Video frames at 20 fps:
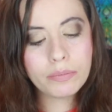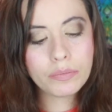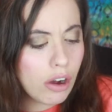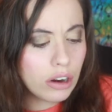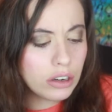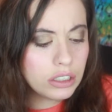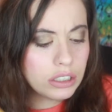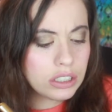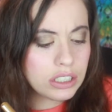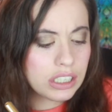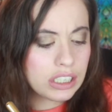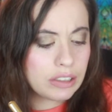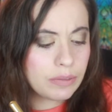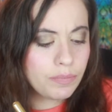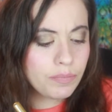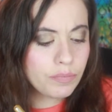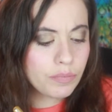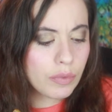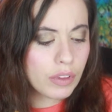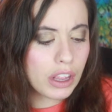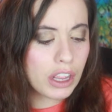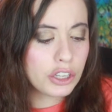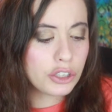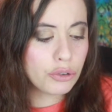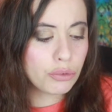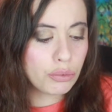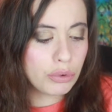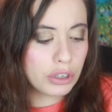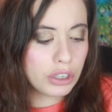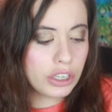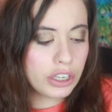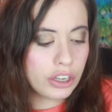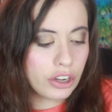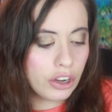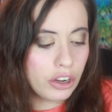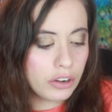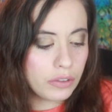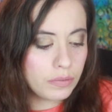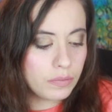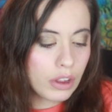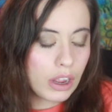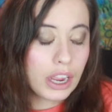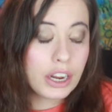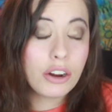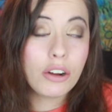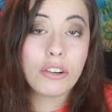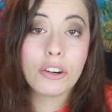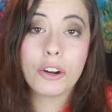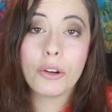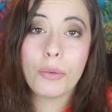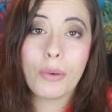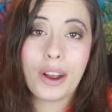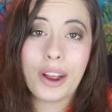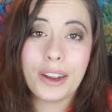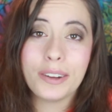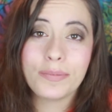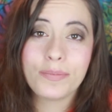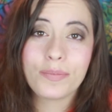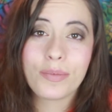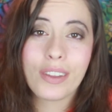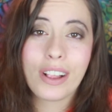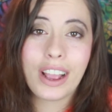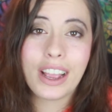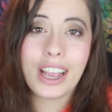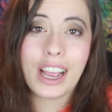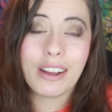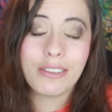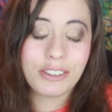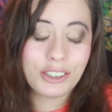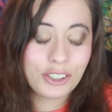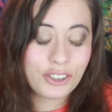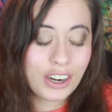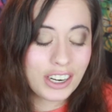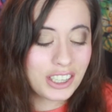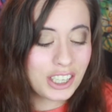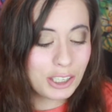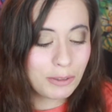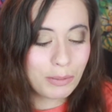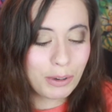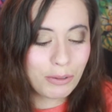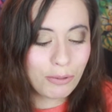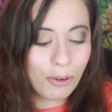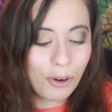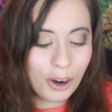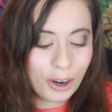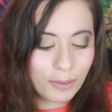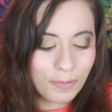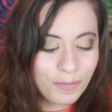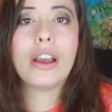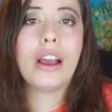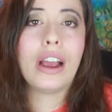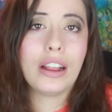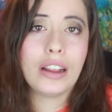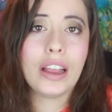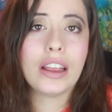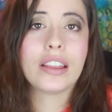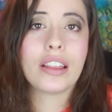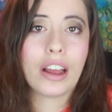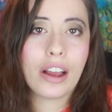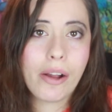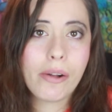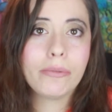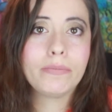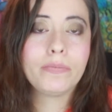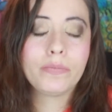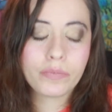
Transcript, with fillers: Honestly, it's really good. I don't know why I haven't tried this before. I like that.